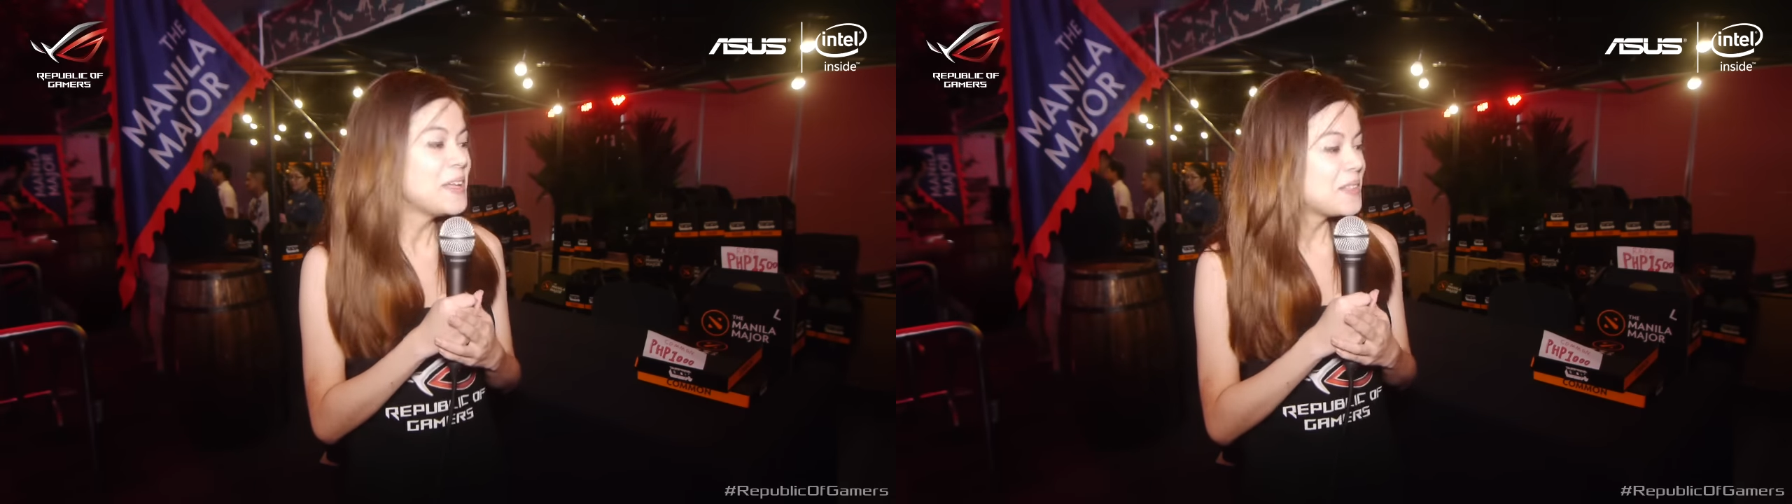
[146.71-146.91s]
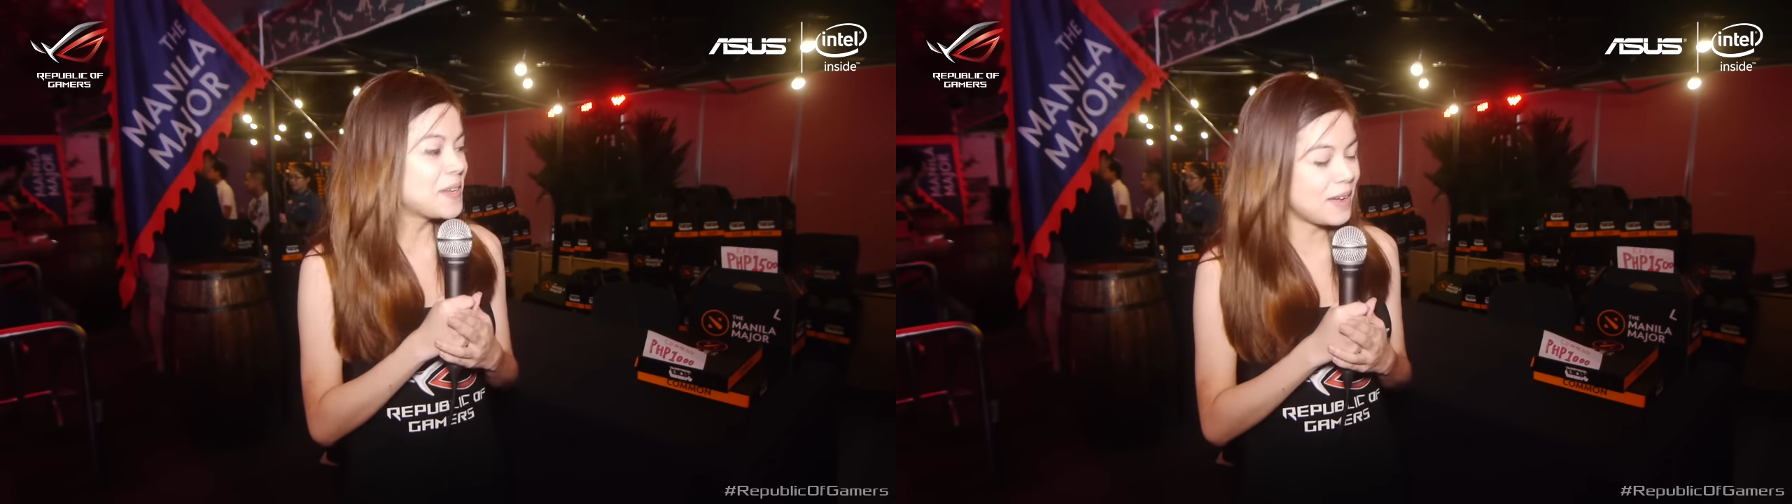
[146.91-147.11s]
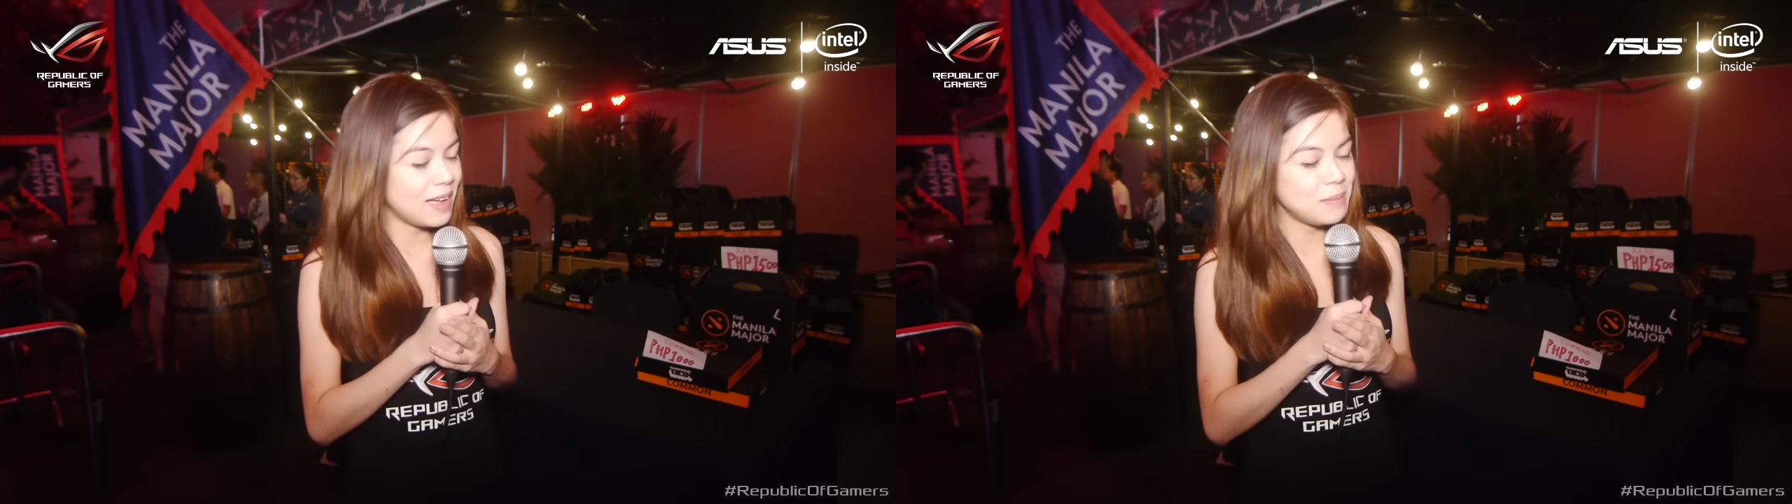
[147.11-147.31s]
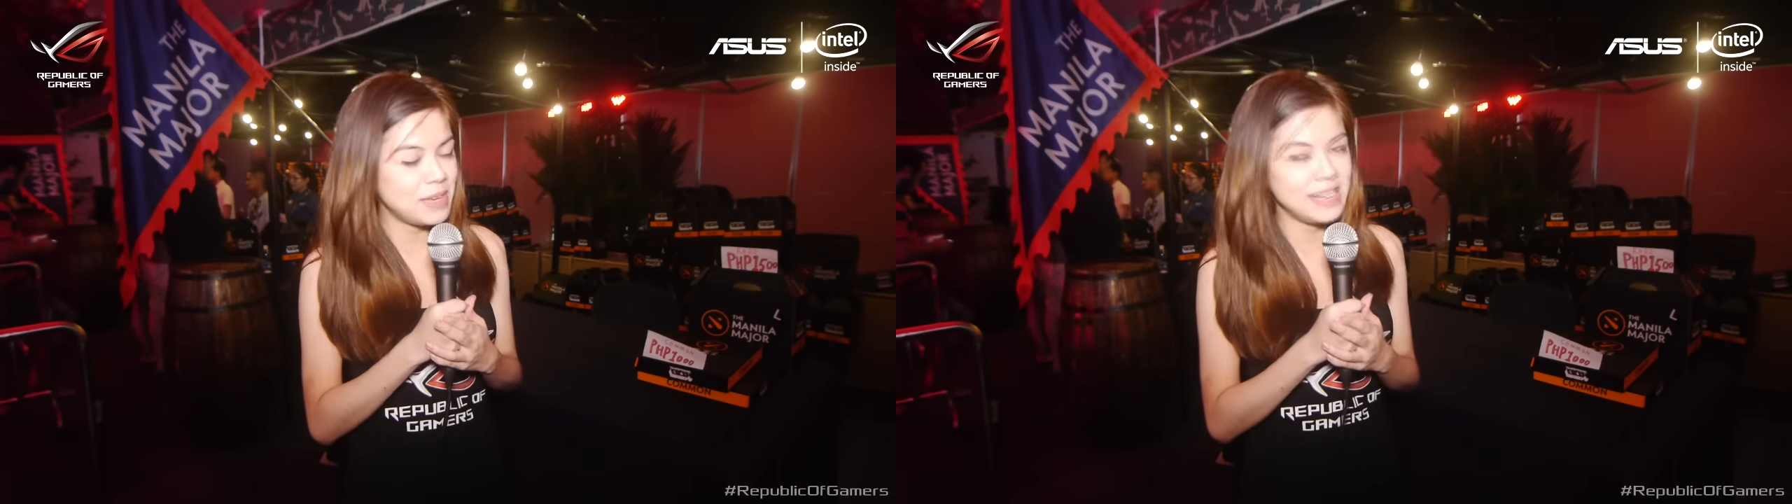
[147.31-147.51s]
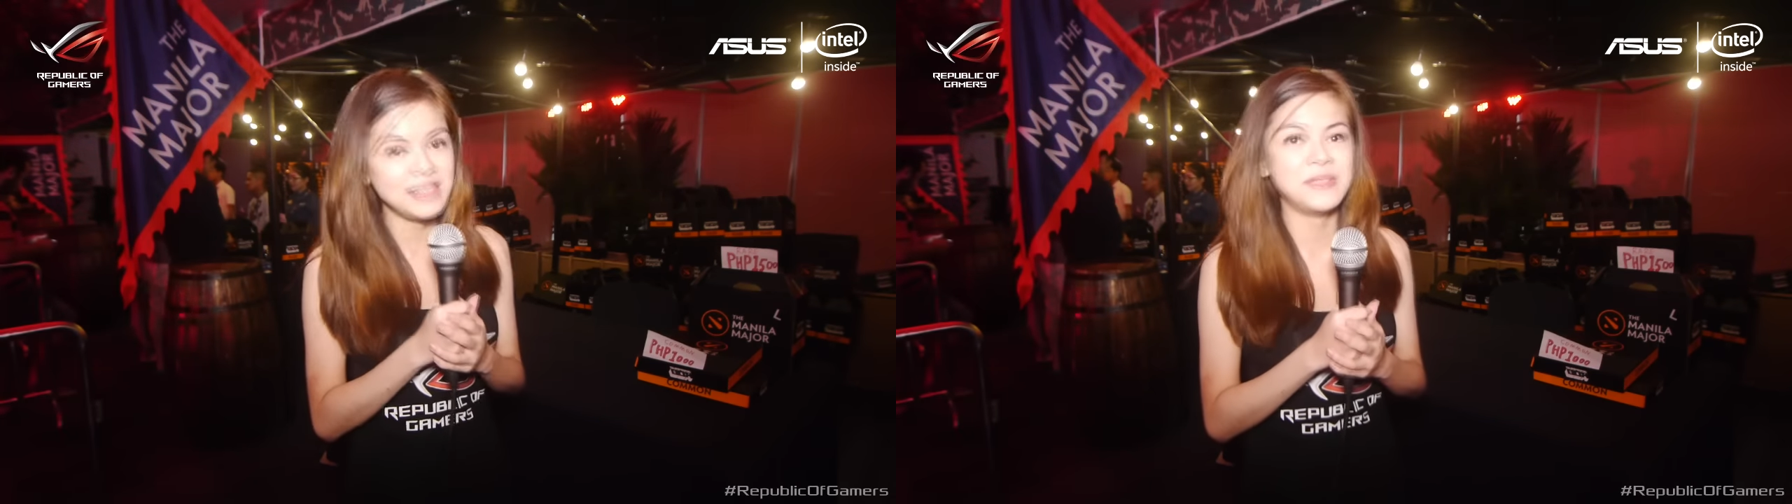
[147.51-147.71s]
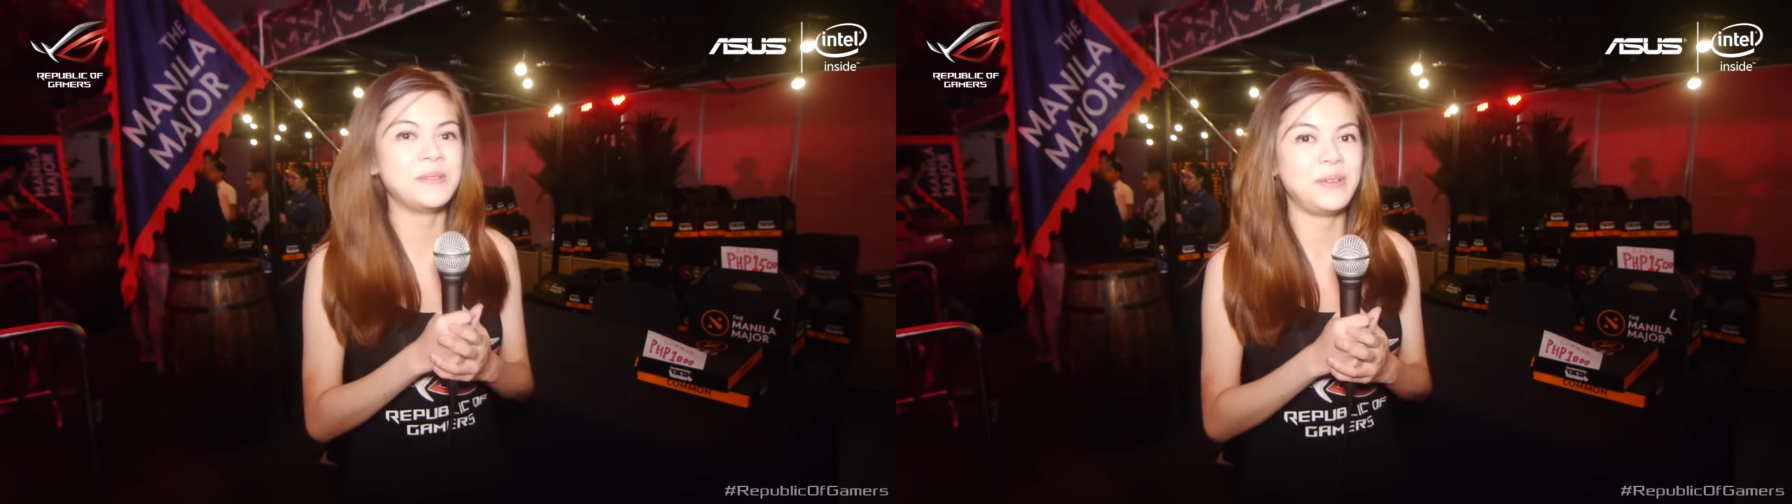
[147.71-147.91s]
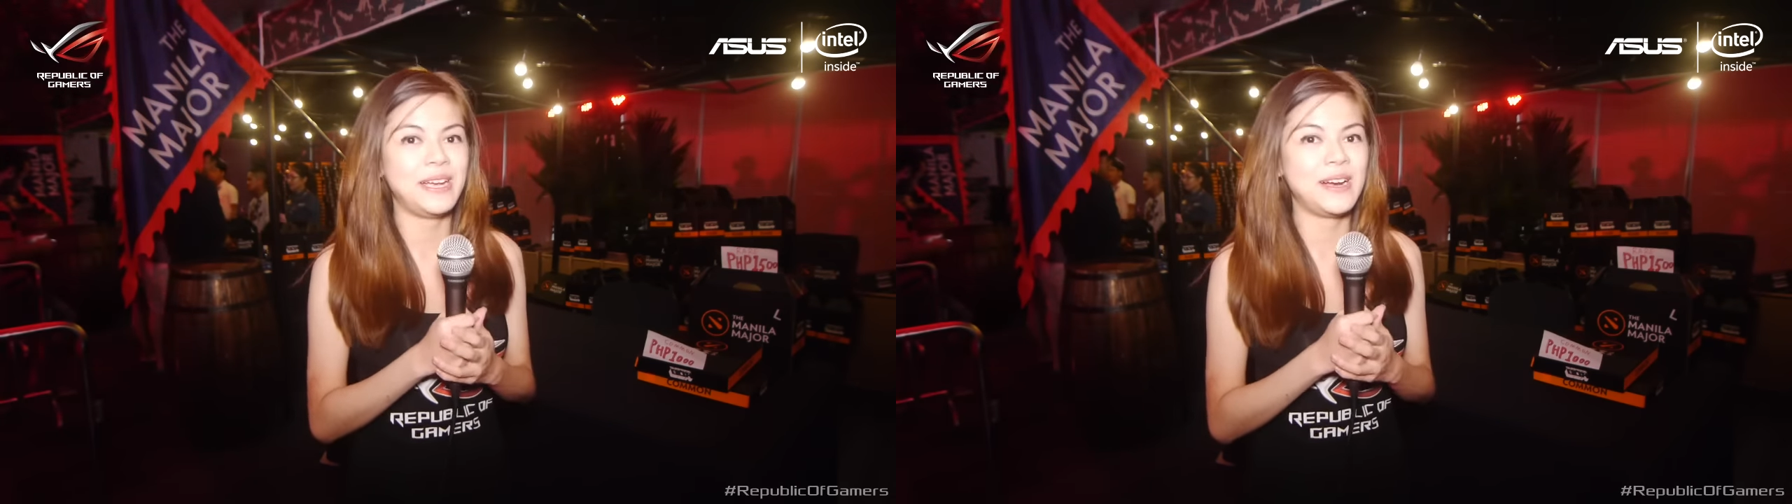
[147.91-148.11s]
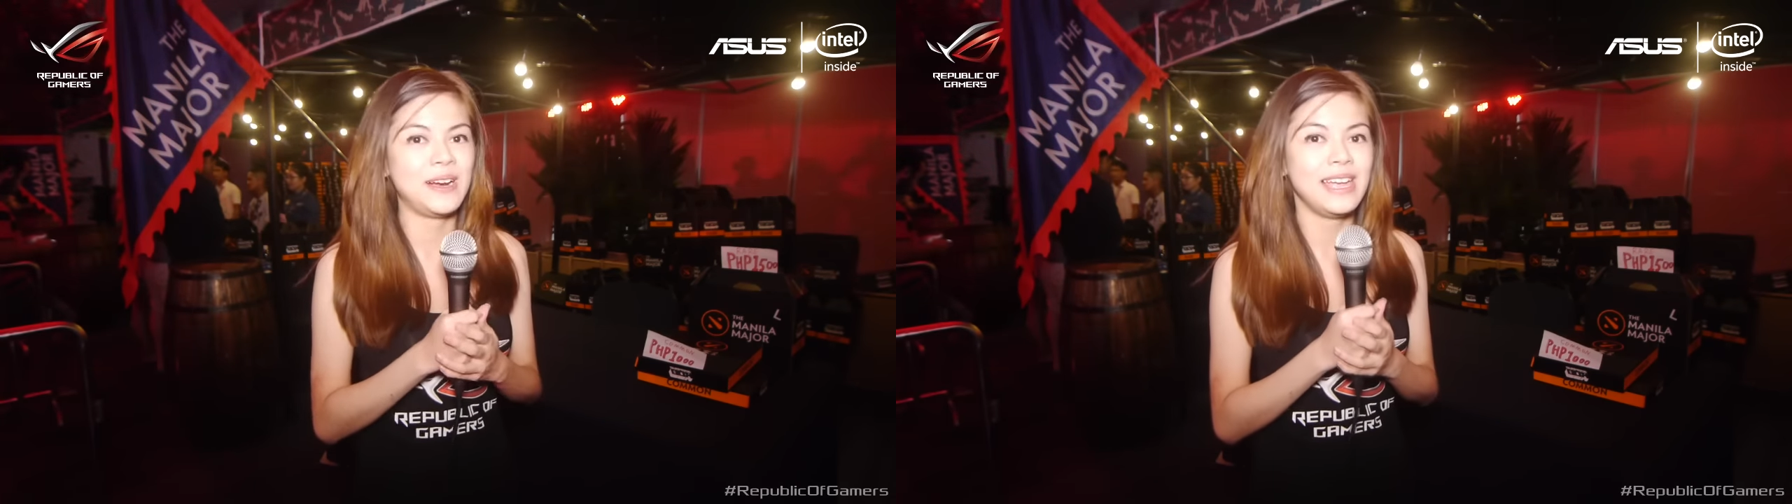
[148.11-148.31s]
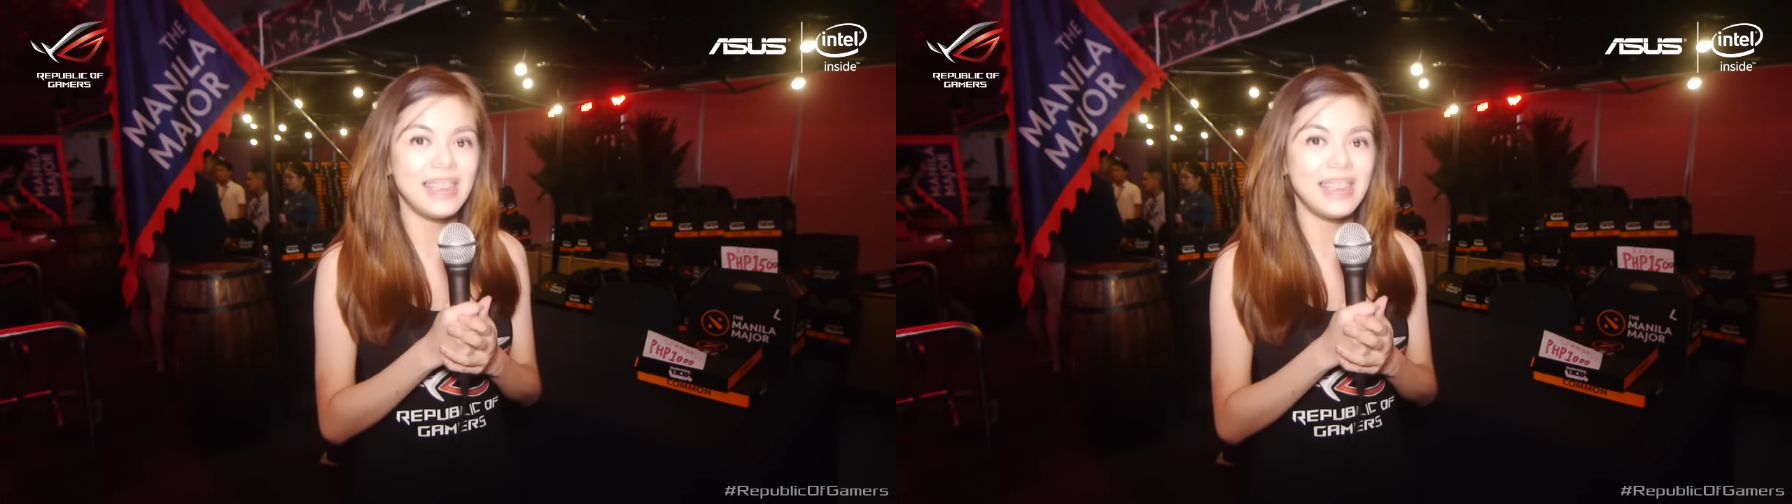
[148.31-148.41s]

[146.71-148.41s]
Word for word: the common, the rare,